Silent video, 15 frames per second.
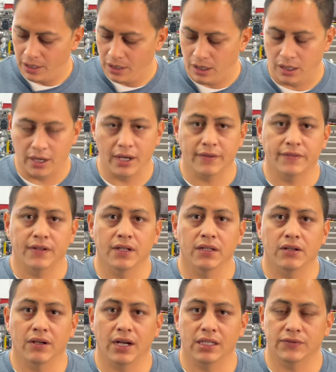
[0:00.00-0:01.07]
All right, thank
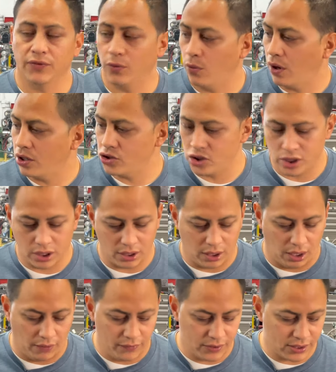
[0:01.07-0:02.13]
you guys for watching.
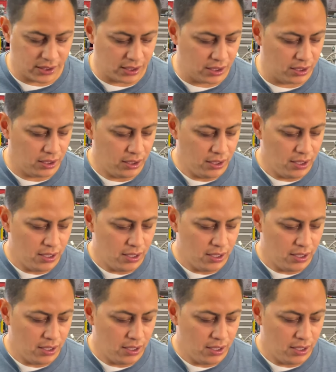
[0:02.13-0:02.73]
Obviously,